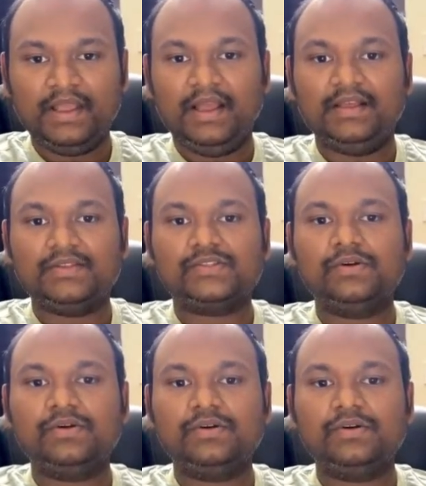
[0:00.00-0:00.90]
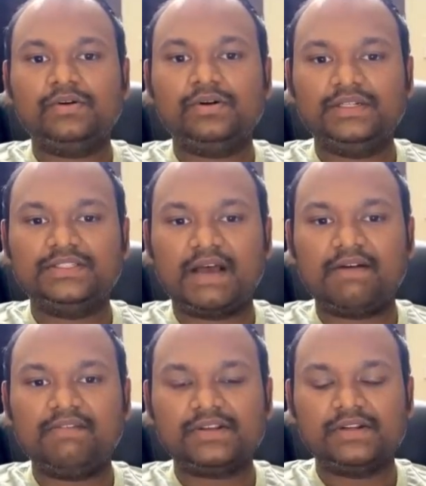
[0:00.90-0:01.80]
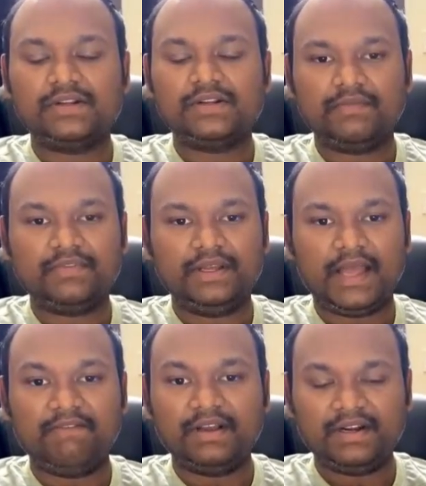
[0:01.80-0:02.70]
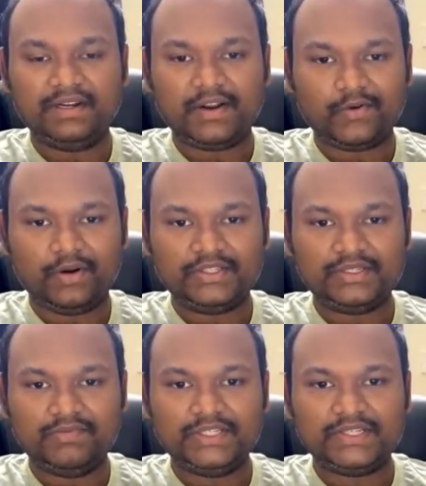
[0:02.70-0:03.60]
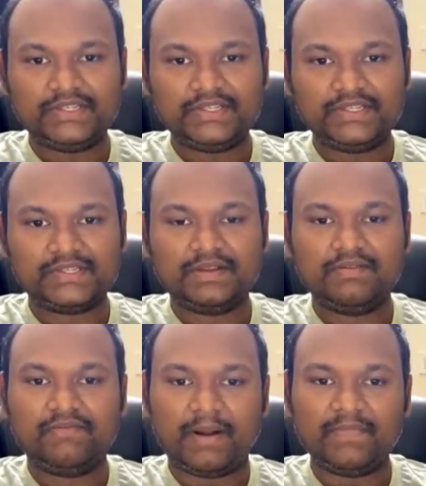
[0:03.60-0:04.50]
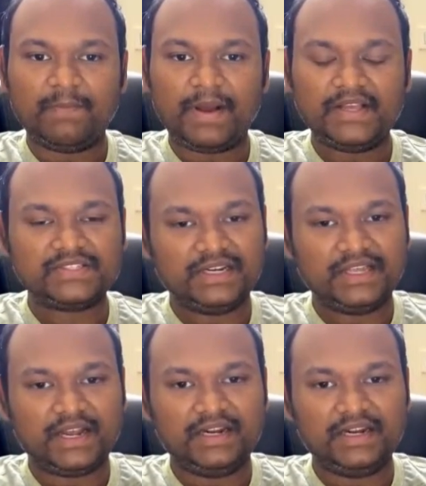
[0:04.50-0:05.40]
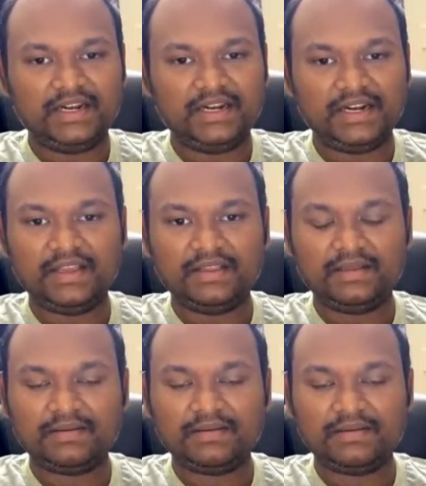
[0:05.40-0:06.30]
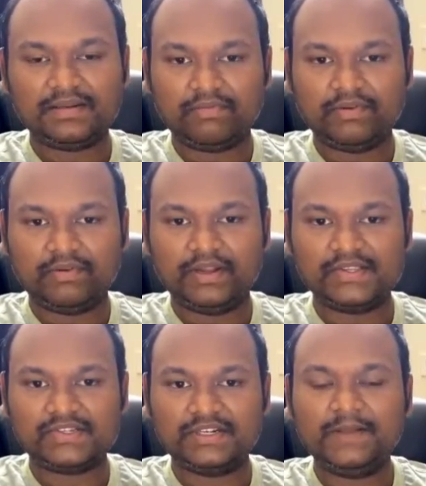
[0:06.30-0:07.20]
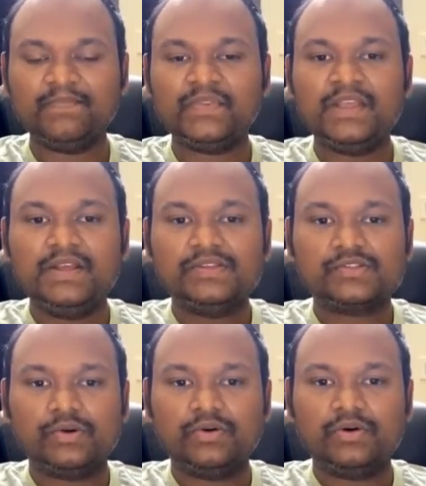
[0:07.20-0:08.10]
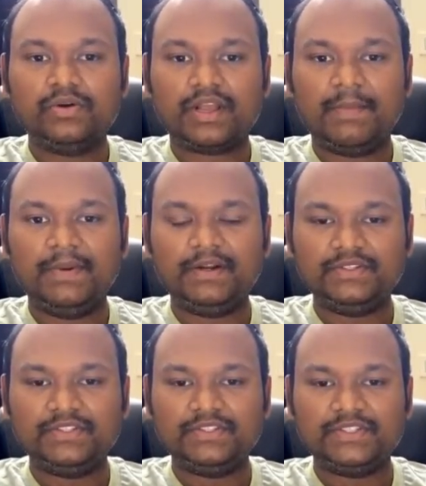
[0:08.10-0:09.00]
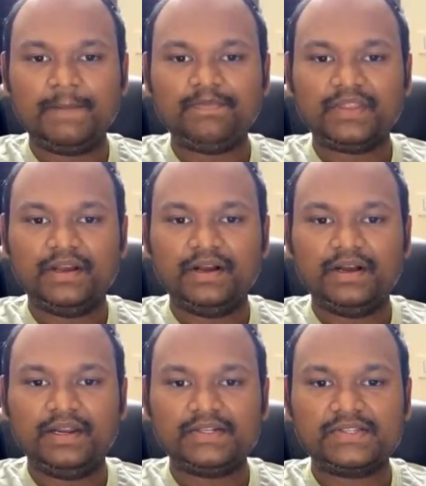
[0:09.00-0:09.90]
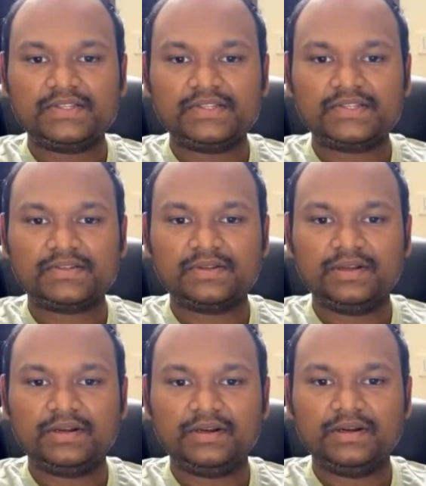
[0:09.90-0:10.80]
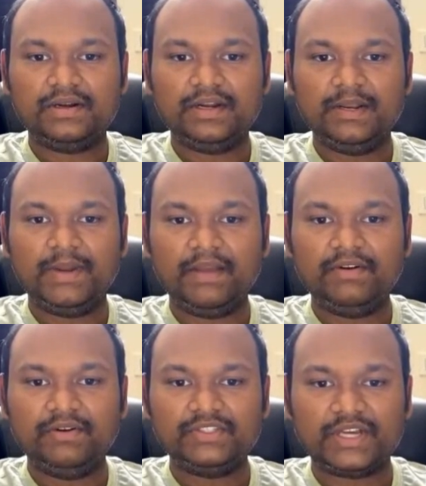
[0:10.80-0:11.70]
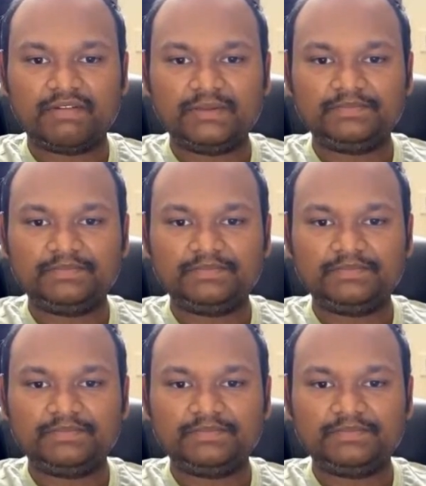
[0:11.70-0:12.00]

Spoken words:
So Java is also one of the evergreen technology which is from the past and currently trending in software industry. So coming to Java, let's deep dive into Java.